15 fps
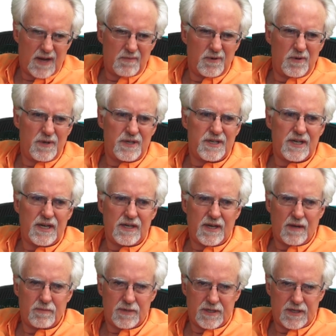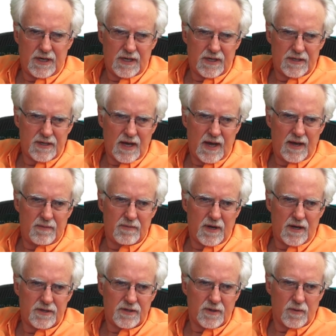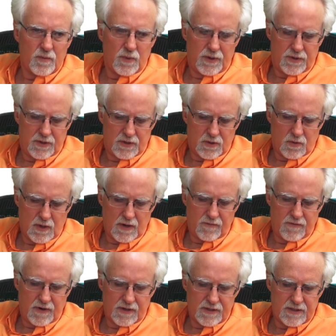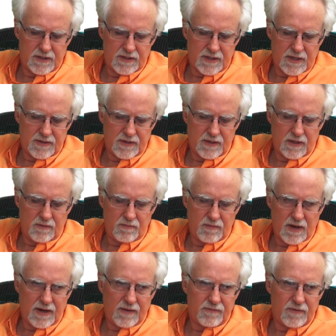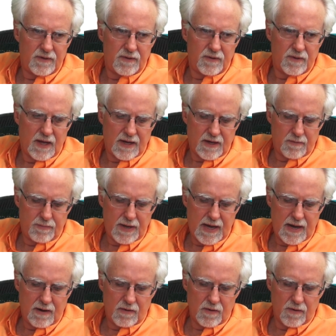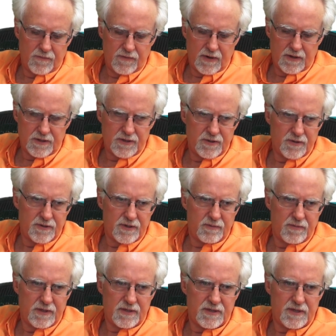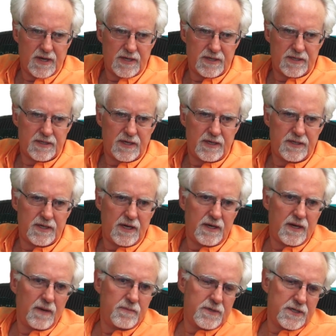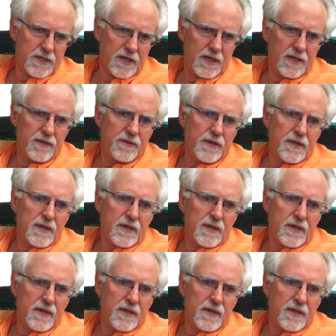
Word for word: I'm doing j times j because I am not sure what the square function is. I think you might have to do like a power function or something. So I'll just say j times j.